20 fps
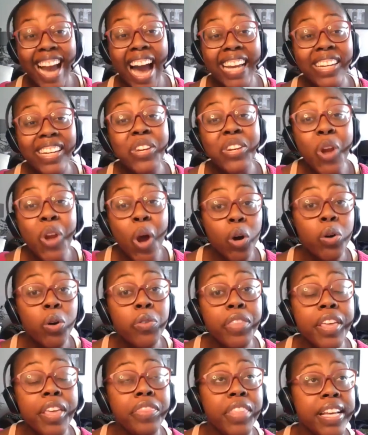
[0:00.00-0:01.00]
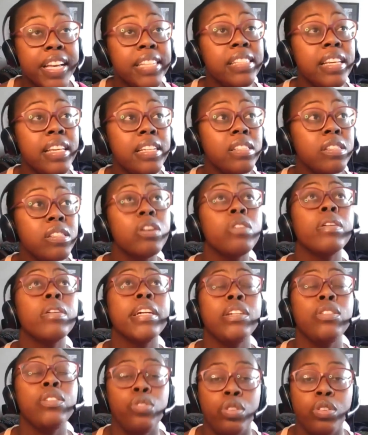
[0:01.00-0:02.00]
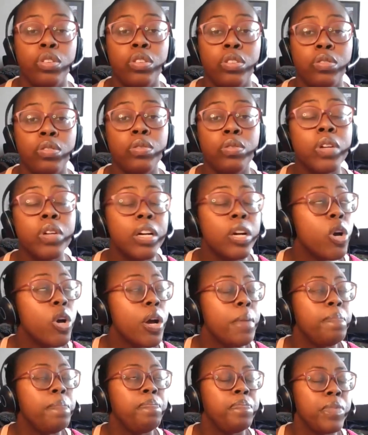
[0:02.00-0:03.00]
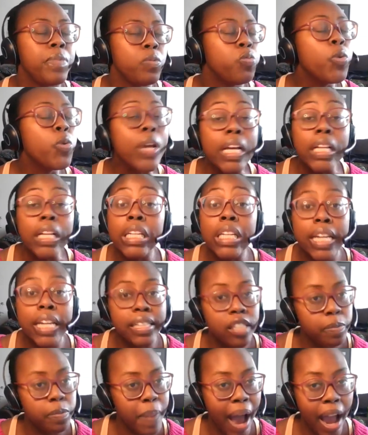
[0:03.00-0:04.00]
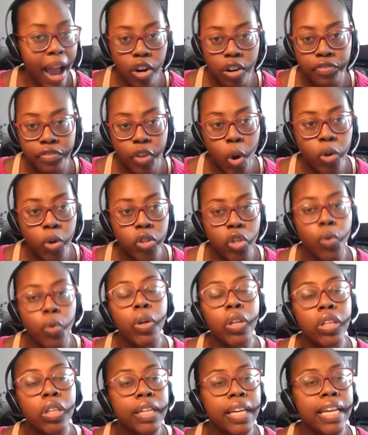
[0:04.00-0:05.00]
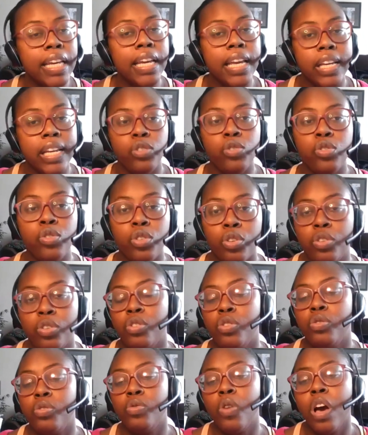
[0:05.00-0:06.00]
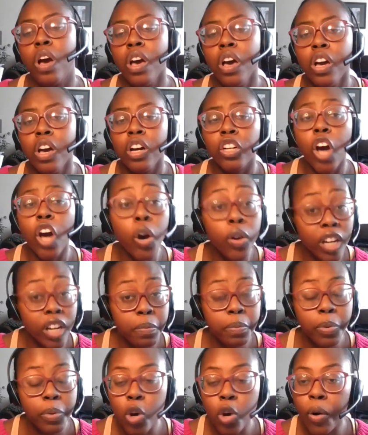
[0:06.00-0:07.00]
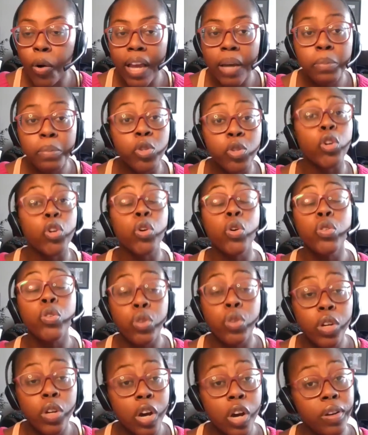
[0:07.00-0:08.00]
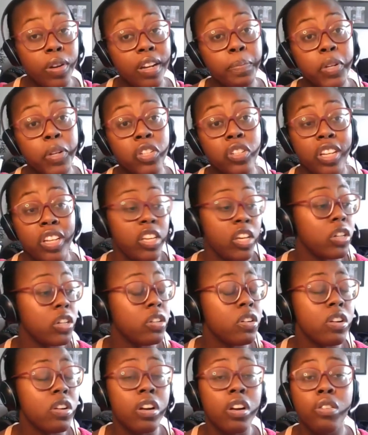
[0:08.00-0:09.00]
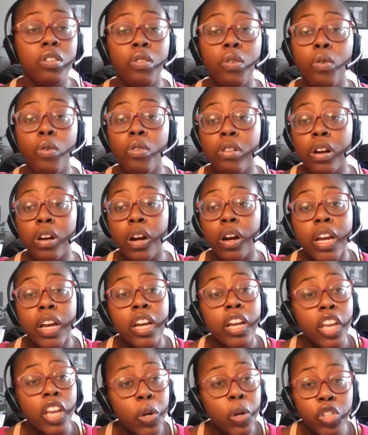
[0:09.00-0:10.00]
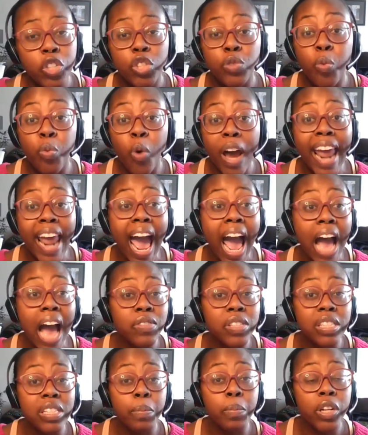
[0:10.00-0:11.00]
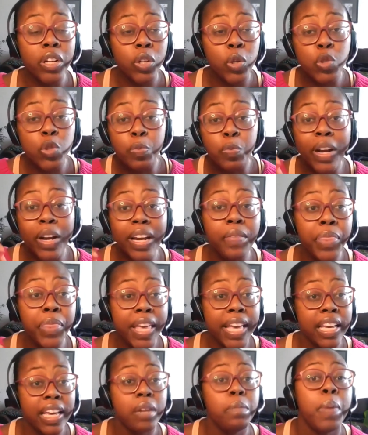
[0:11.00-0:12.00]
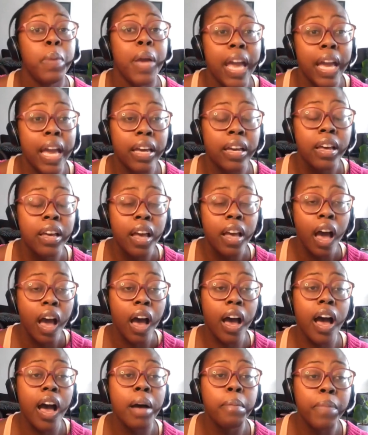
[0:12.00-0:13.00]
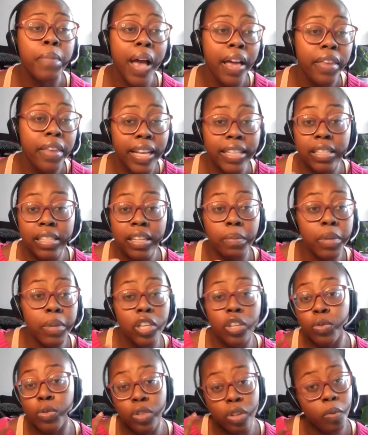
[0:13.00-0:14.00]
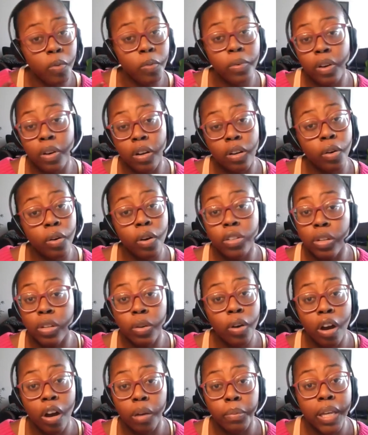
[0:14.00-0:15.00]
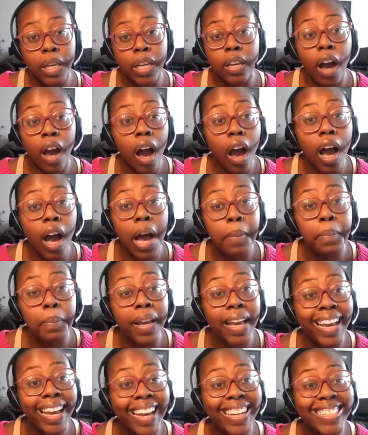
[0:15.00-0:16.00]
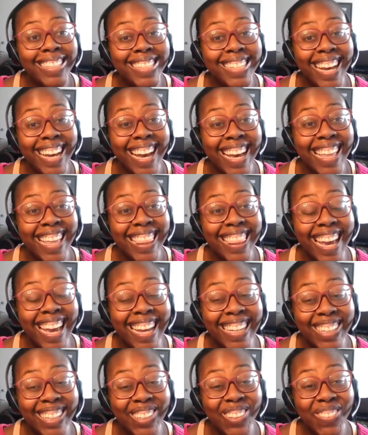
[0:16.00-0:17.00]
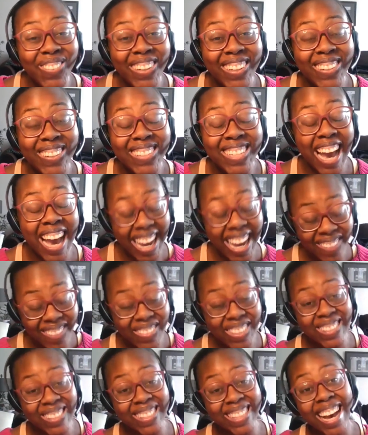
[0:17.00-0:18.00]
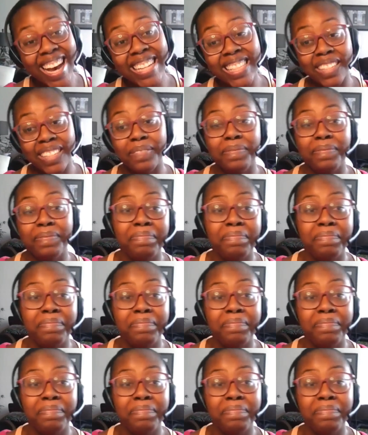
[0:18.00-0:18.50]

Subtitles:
I know that this is going to really inspire folks who are looking into coding programs, or girls who code in particular, or, you know, just want to have someone whose brain they can pick. And that's going to be you. Don't call me. And thank you for your time. This was awesome.